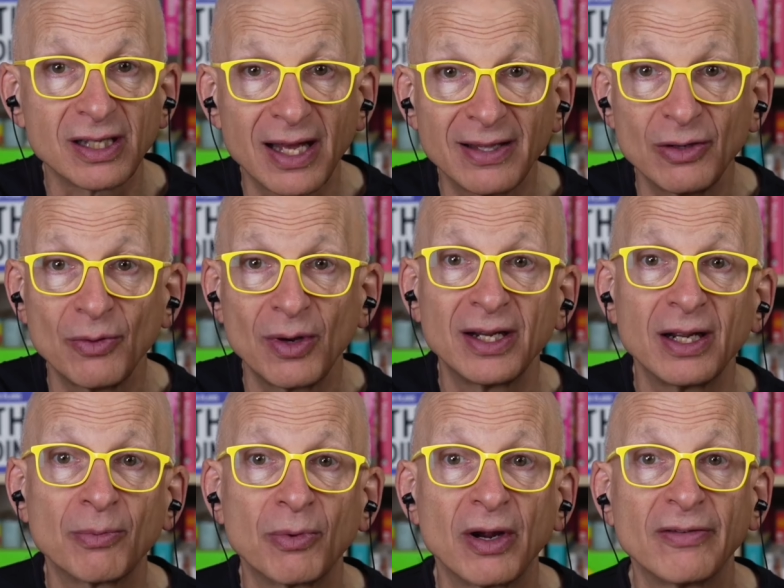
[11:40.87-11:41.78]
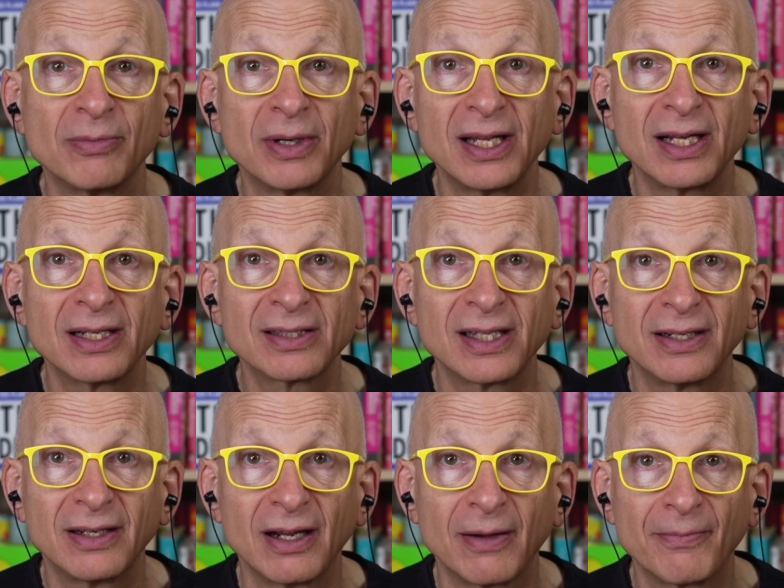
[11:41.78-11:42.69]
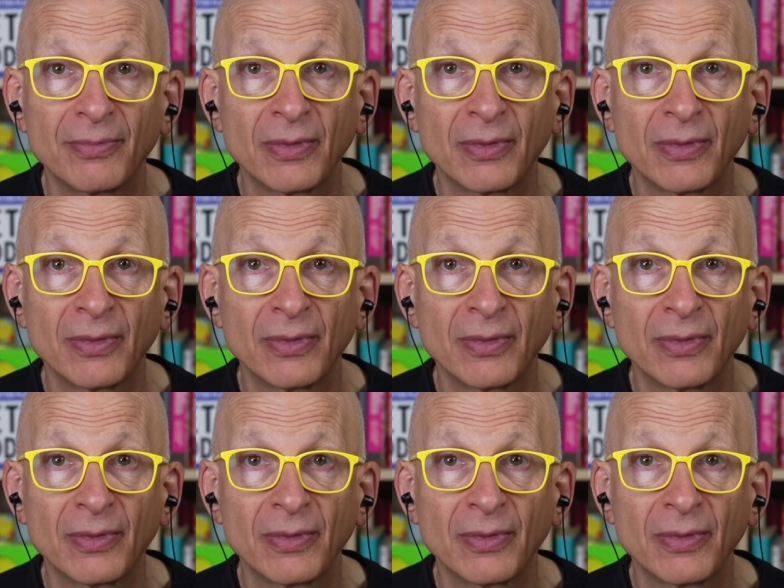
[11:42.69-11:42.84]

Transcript: and you end up where everybody else ended up.